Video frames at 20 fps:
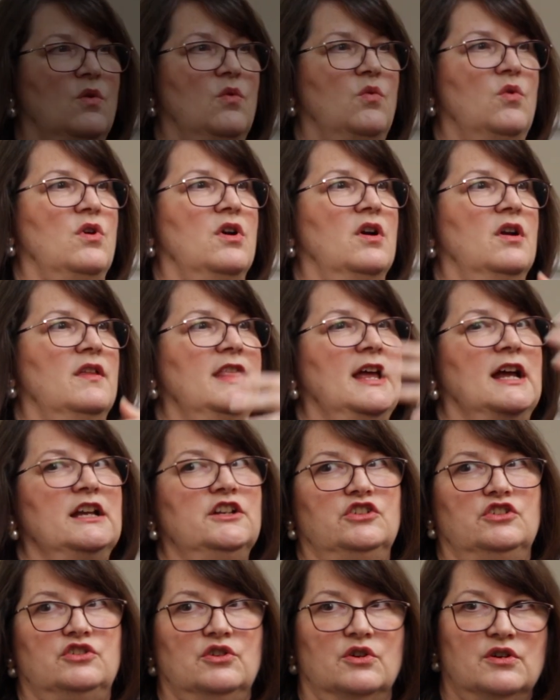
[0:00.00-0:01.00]
or
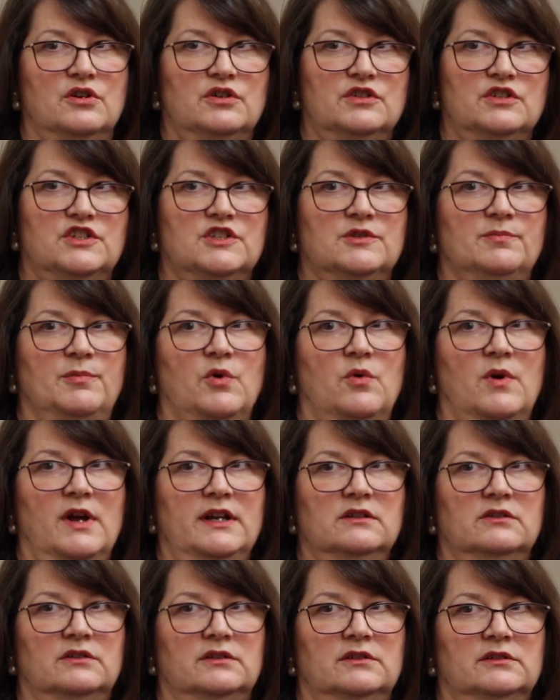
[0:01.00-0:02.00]
that dirt
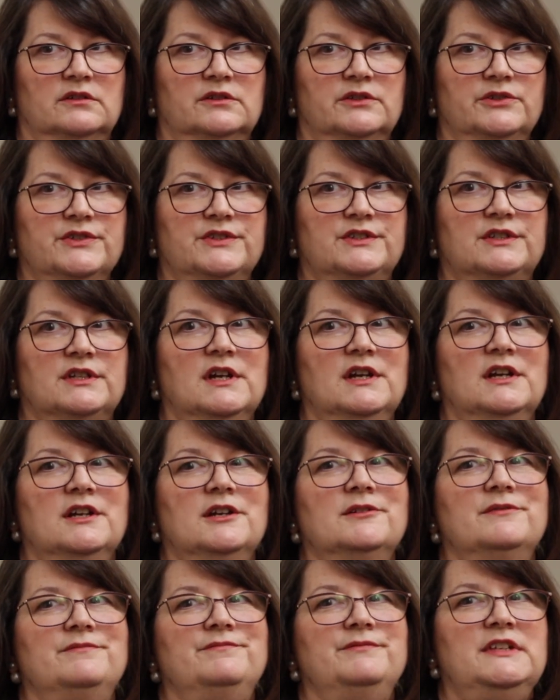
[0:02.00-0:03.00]
spoils
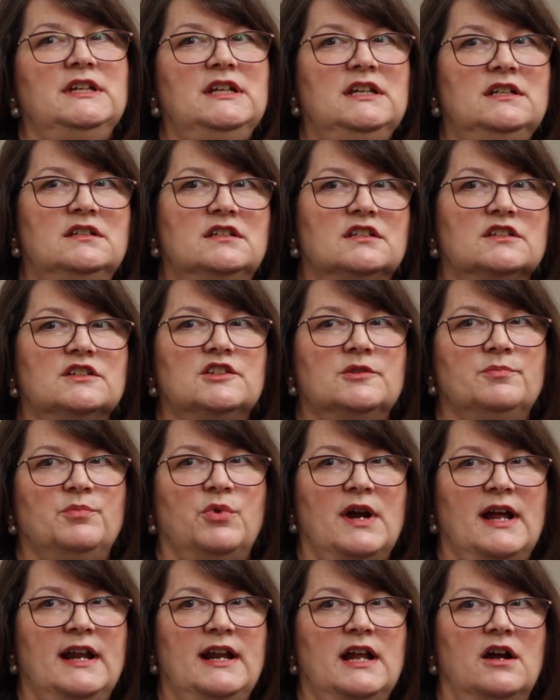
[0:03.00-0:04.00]
need to
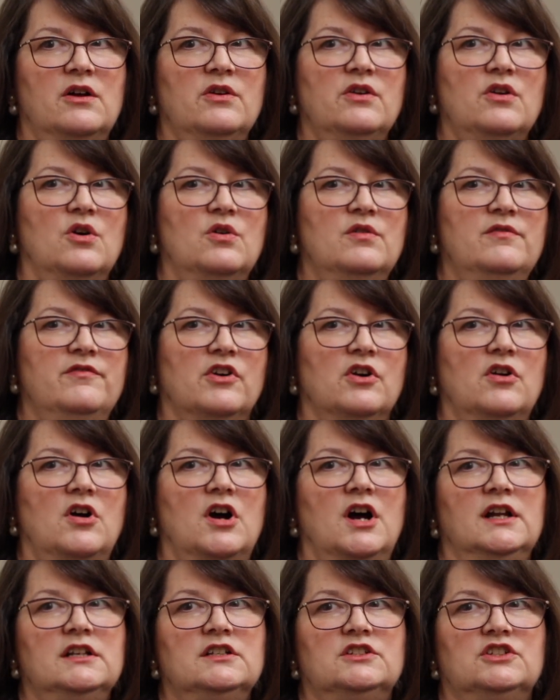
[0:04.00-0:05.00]
spread out over
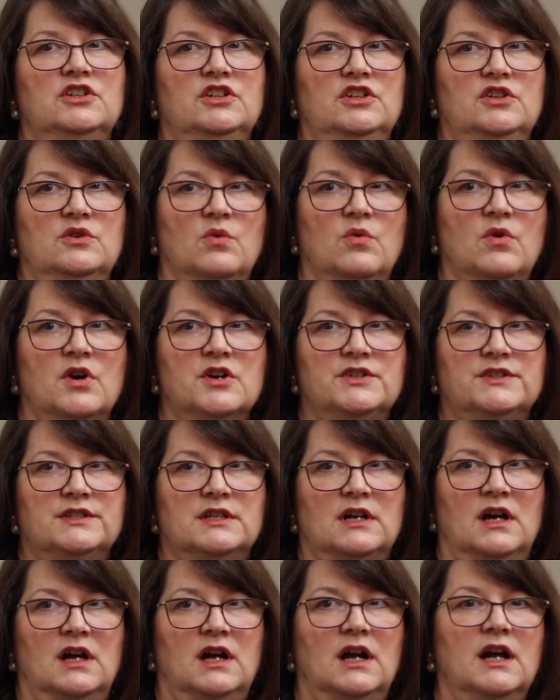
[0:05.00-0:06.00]
onto your
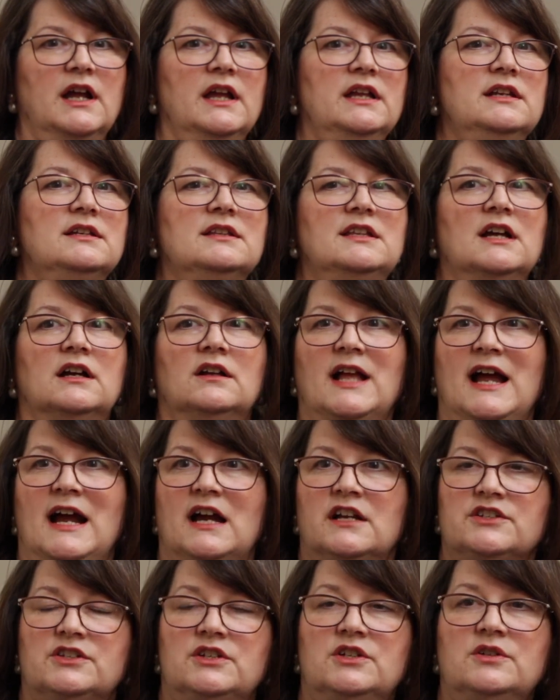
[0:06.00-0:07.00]
side. They'll
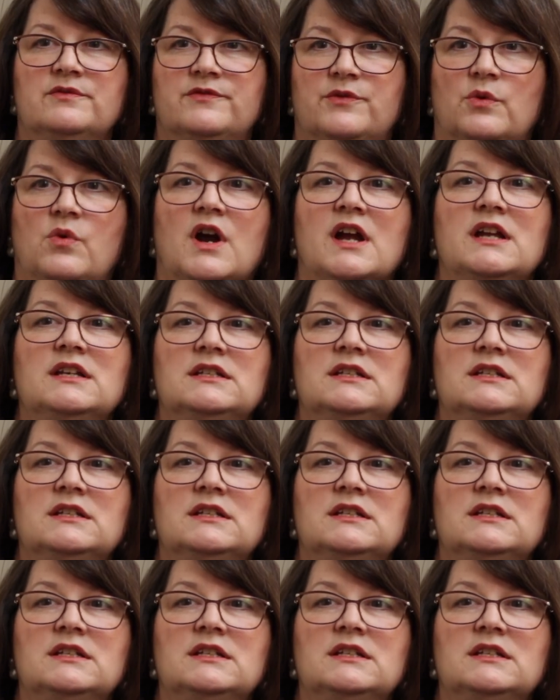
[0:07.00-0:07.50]
ask you for